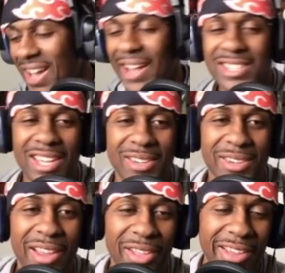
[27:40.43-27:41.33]
It's like
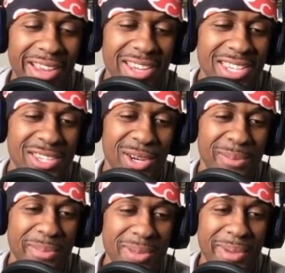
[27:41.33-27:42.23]
anyway. I, I, see
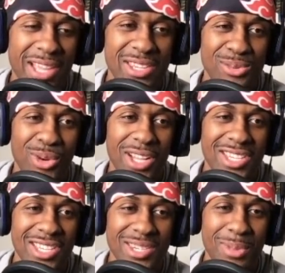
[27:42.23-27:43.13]
certain meme pages
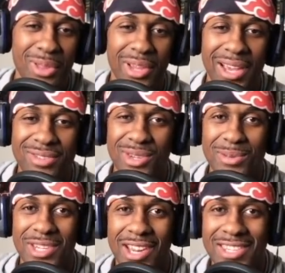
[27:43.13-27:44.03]
watching some of the live
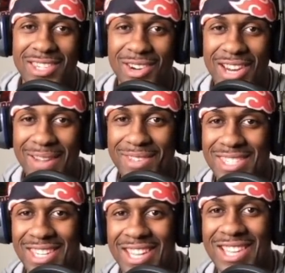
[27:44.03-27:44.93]
streams on Instagram just
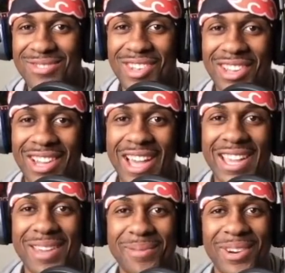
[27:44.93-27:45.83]
to catch me
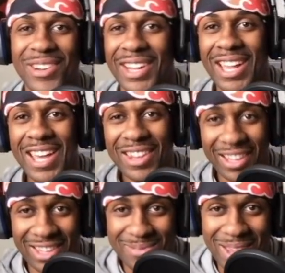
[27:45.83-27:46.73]
lacking, bro. Like, like
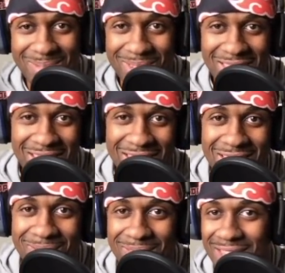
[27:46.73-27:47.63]
this man's supposed to say
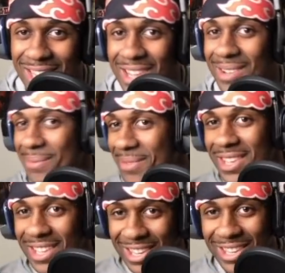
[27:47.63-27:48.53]
something dumb,
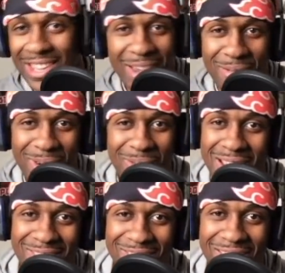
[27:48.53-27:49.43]
and we're
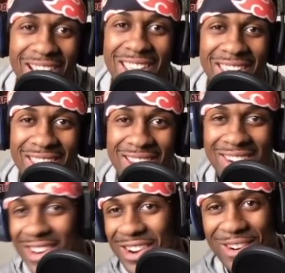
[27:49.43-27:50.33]
waiting right
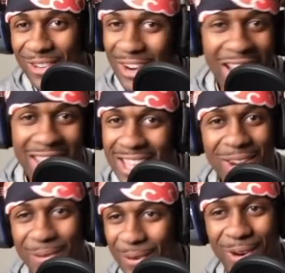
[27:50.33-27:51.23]
here, right here
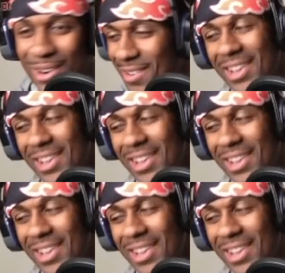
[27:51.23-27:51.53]
for him.